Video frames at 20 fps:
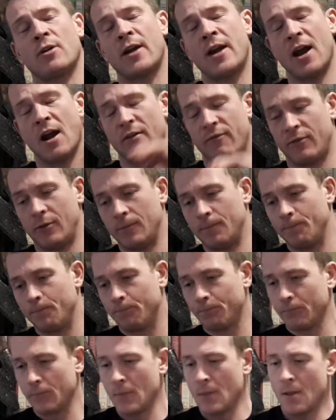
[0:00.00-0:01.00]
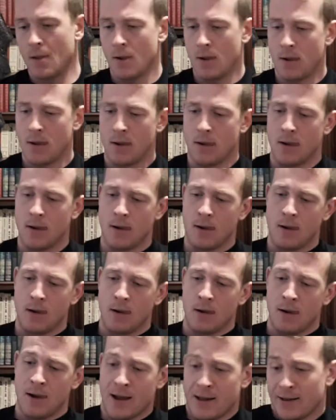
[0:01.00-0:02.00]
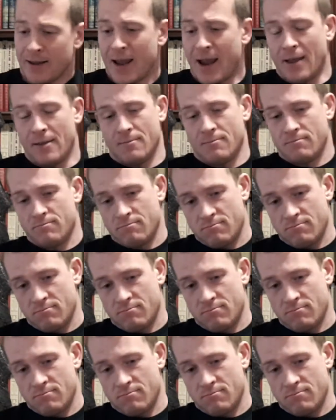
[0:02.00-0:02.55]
careful. And again,